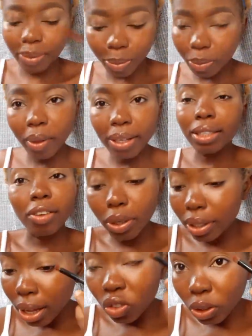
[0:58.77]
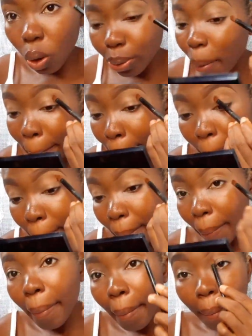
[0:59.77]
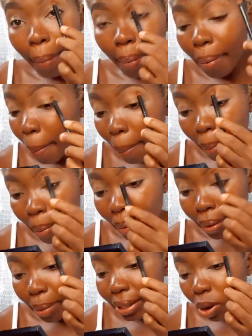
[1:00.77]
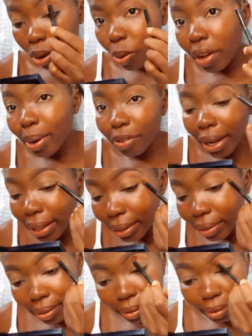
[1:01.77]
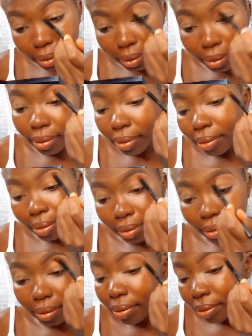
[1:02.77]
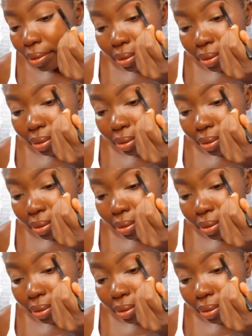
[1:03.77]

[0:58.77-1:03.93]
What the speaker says: So you start off by putting up the matte eyeshadow first as your transition